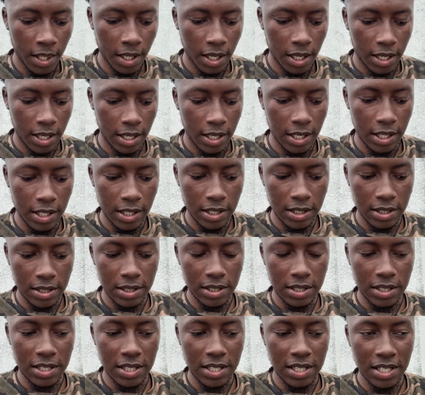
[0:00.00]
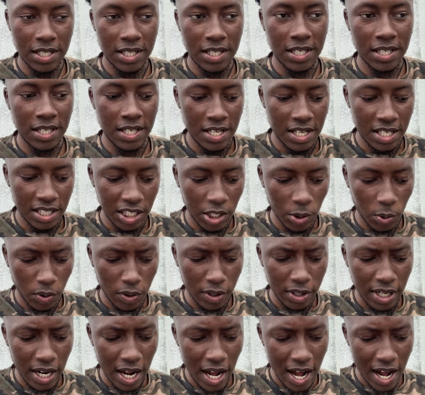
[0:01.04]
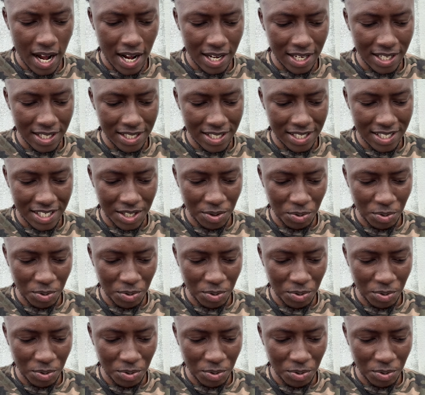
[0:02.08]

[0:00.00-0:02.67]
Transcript: And they were nice.